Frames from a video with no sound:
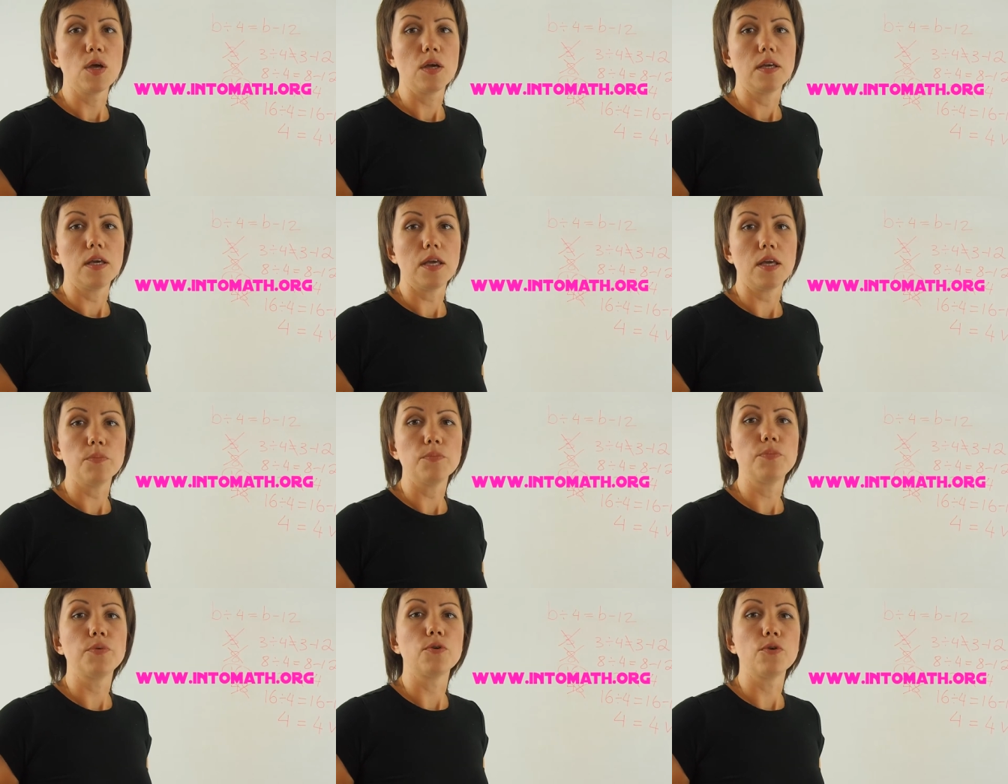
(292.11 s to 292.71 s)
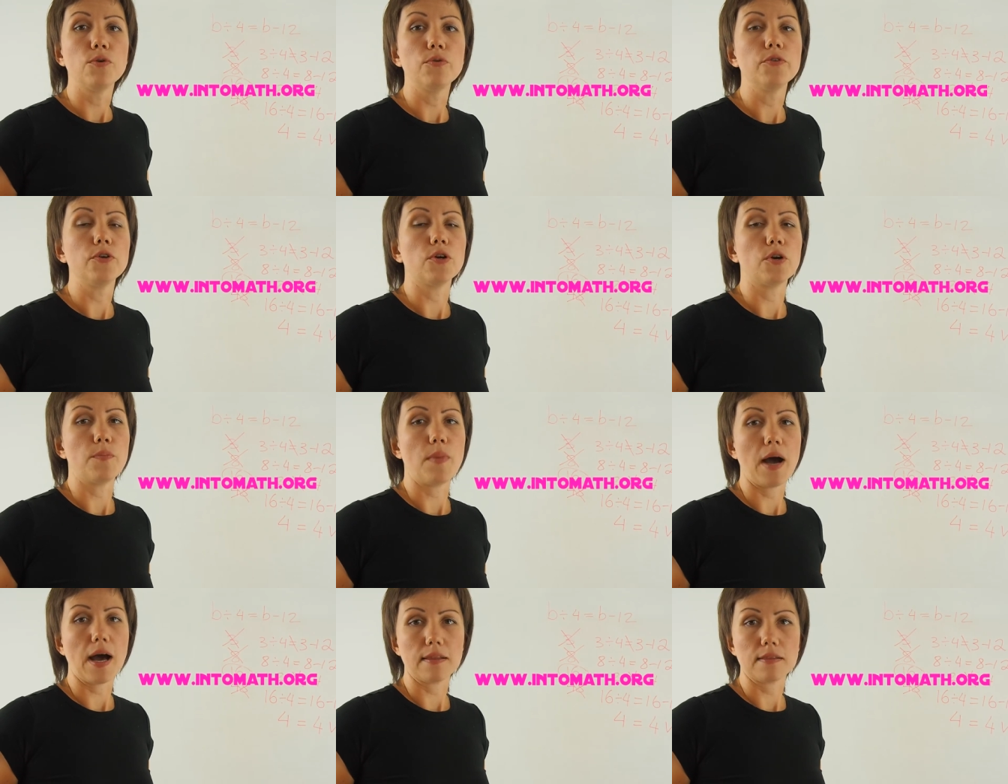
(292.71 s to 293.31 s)
improve your
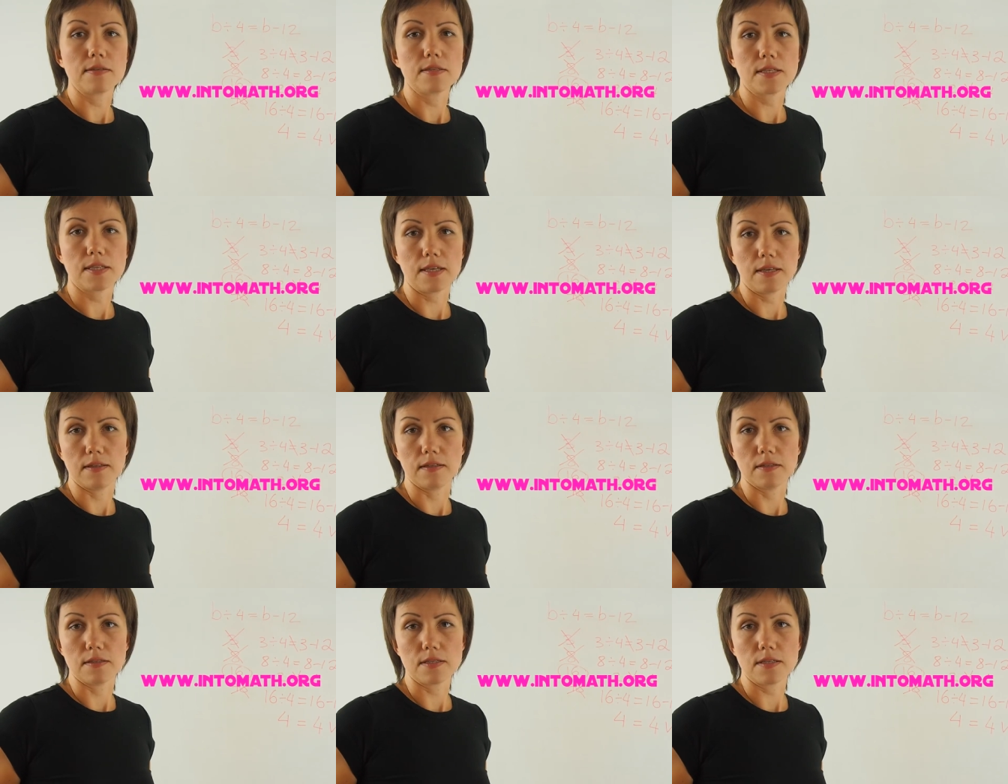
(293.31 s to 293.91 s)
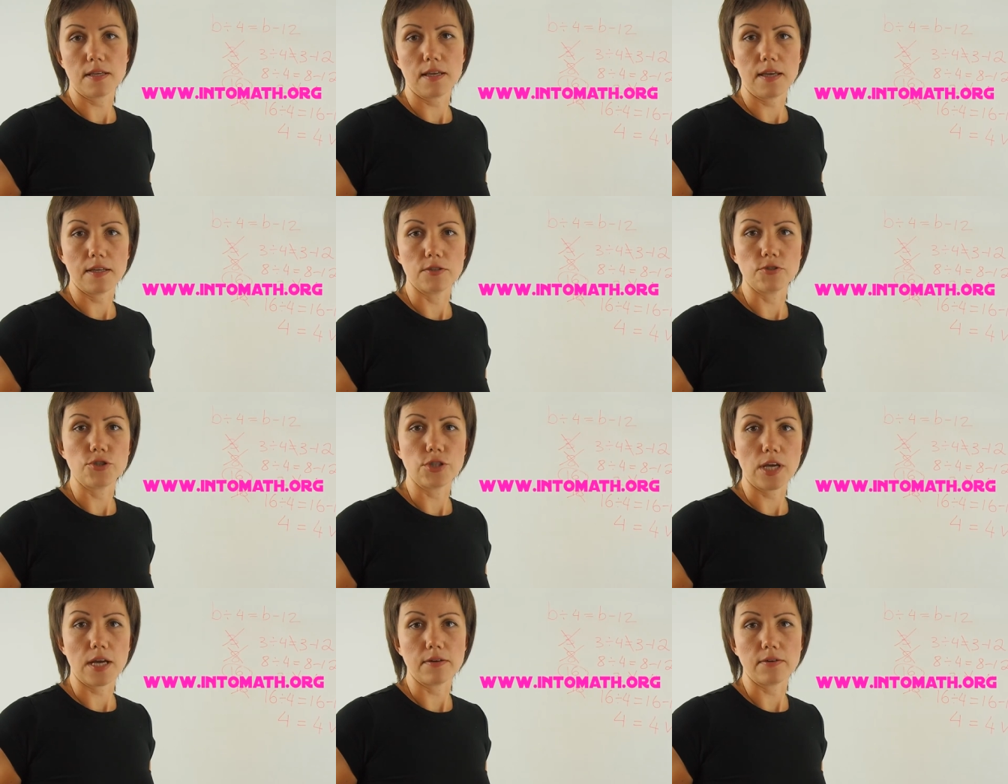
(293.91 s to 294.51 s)
math skills in
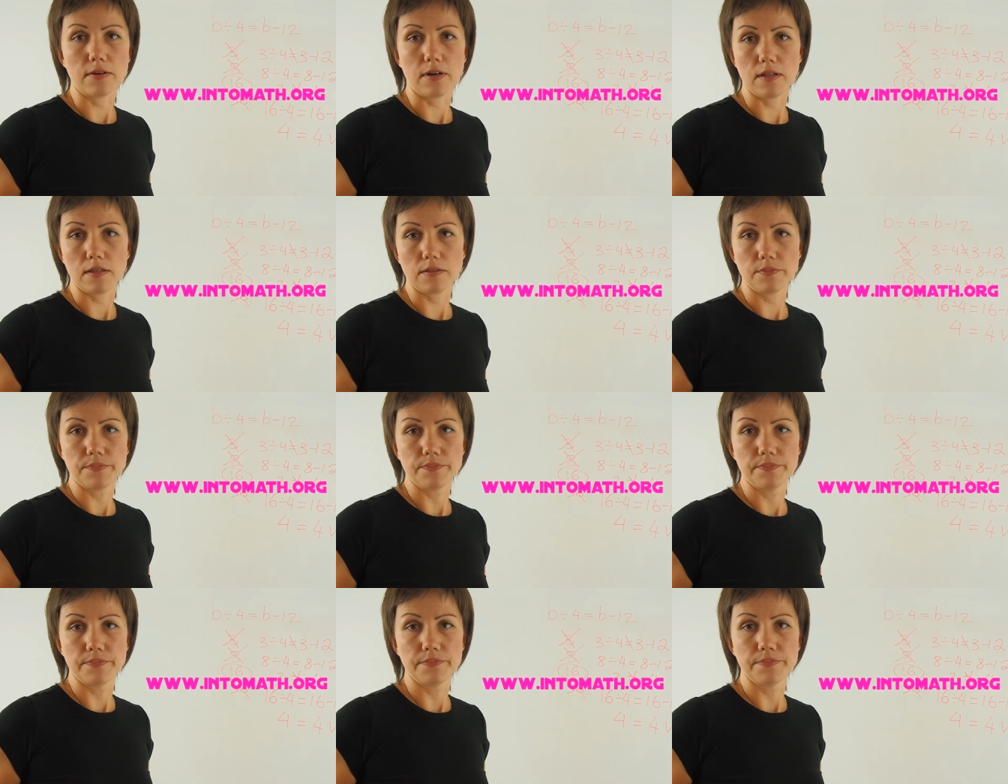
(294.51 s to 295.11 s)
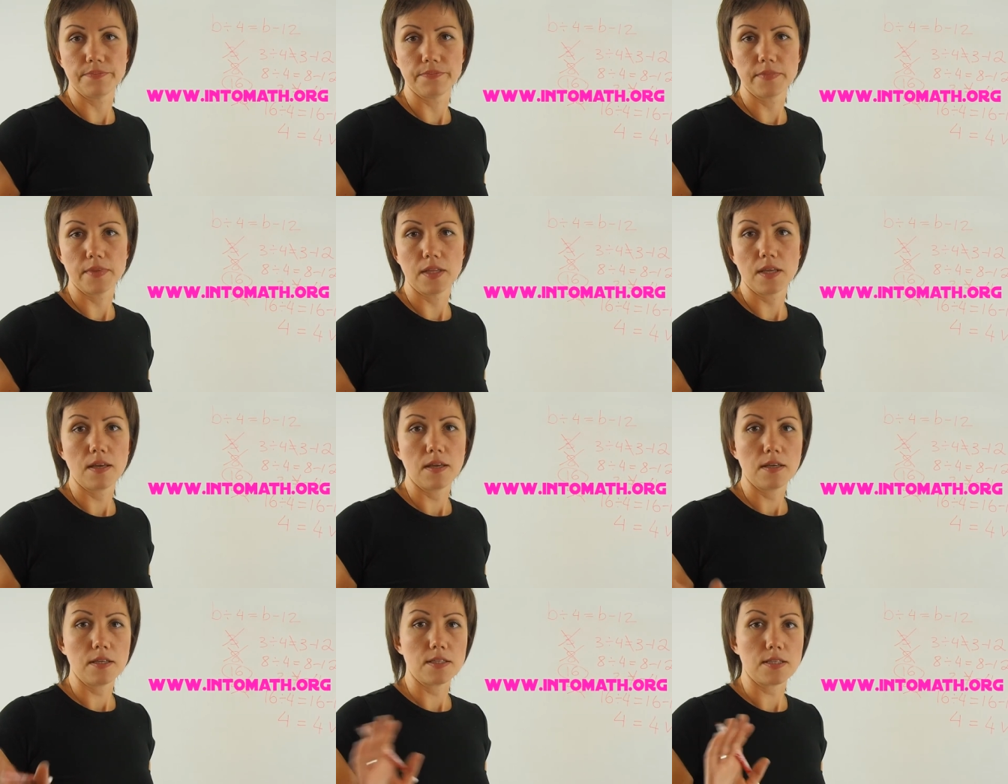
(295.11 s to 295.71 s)
general.
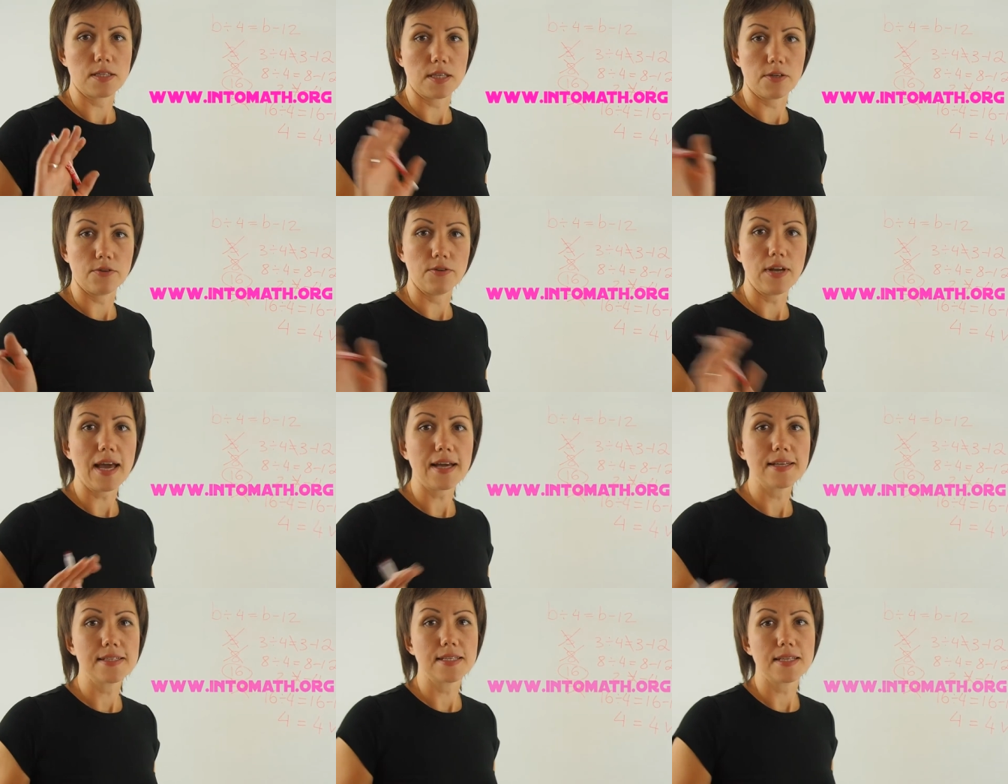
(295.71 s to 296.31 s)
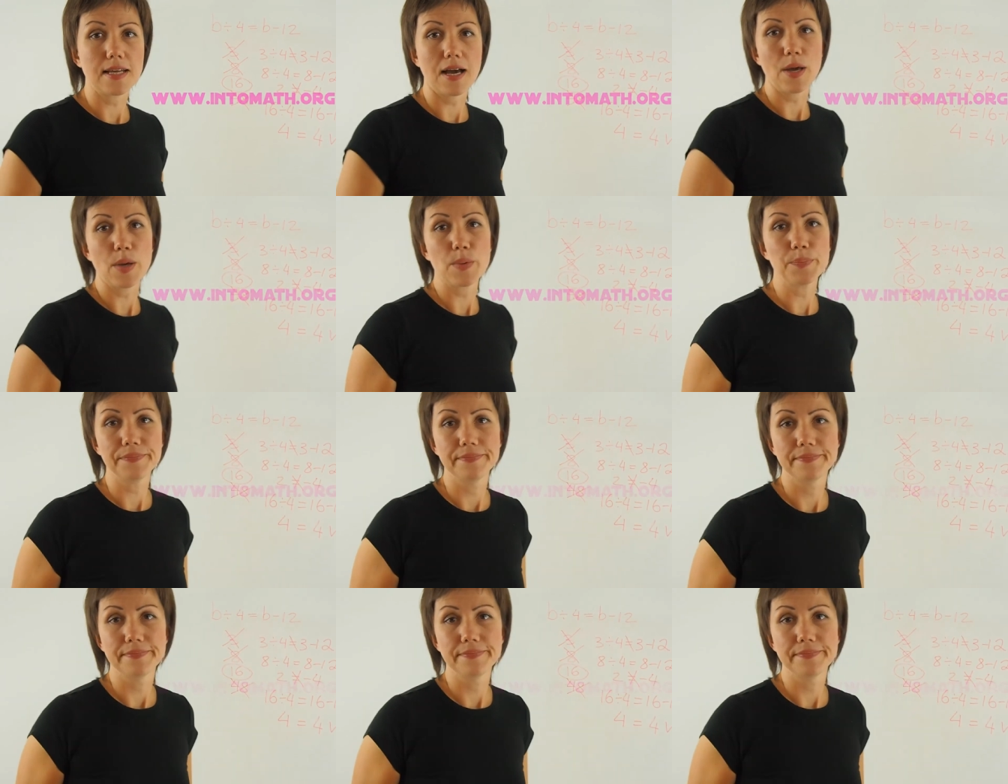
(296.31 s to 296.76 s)
See you next time!